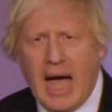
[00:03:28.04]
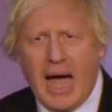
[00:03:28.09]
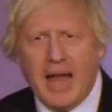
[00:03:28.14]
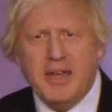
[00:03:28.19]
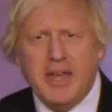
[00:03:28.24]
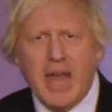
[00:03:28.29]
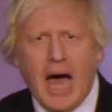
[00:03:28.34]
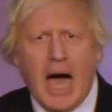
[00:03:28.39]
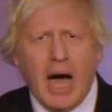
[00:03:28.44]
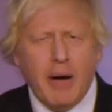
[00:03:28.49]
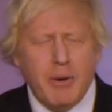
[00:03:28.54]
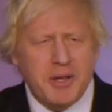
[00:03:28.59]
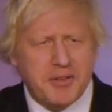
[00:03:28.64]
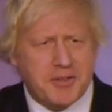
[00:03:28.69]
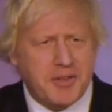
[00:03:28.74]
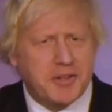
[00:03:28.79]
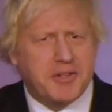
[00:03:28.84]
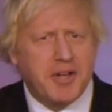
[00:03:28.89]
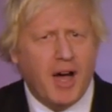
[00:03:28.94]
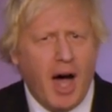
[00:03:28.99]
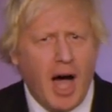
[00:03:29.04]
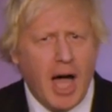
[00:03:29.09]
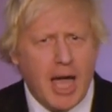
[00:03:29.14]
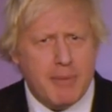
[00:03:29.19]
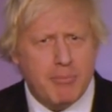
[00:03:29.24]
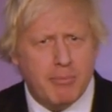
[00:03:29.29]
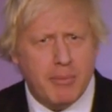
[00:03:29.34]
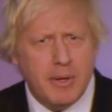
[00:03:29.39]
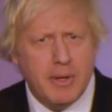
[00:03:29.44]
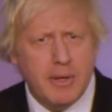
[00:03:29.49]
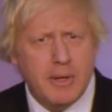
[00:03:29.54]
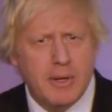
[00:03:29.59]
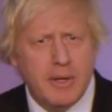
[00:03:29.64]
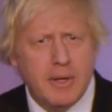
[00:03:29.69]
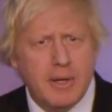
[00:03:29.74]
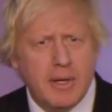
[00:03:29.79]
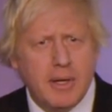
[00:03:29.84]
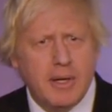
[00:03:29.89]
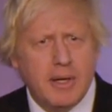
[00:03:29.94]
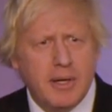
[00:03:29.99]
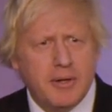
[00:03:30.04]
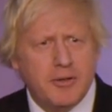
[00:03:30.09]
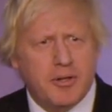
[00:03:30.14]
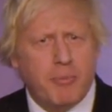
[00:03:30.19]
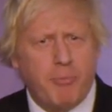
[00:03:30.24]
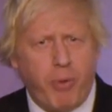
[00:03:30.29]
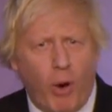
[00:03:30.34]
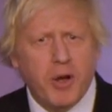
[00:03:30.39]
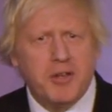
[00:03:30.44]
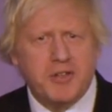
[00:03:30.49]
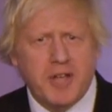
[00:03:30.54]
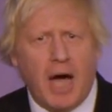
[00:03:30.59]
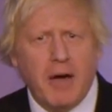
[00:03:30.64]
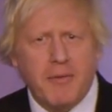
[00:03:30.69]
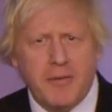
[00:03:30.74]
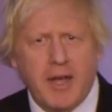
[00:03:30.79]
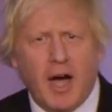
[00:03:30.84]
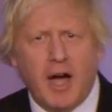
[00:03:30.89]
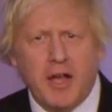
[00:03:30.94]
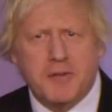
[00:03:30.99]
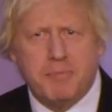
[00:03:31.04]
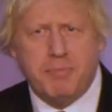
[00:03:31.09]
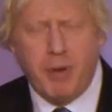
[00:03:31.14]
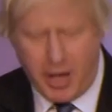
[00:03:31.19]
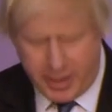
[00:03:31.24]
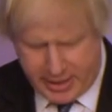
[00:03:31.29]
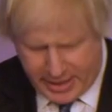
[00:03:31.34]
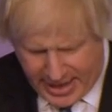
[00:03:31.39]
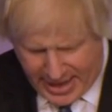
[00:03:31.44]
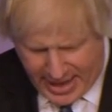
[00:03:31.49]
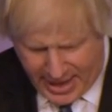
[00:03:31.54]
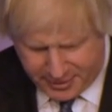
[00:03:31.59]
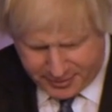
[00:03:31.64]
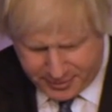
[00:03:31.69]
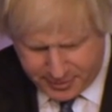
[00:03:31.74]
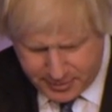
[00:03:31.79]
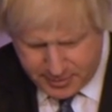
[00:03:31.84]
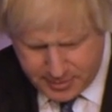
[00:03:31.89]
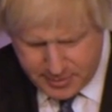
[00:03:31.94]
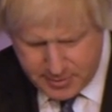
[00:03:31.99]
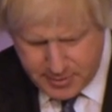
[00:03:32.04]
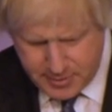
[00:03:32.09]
And now is the time to point out the iceberg ahead.